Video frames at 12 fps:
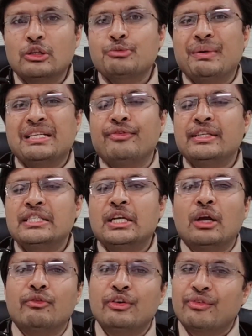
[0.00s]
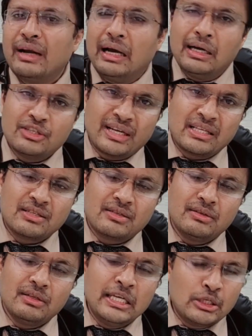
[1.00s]
specificity of a stress
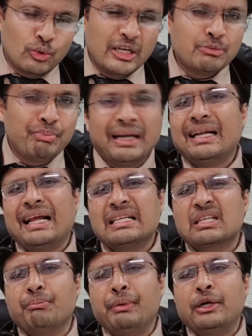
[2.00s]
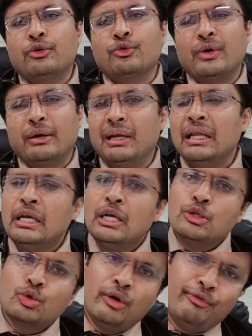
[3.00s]
echo is better as compared to treadmill.
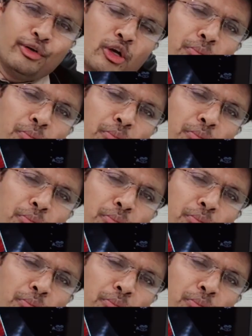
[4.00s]
So if at all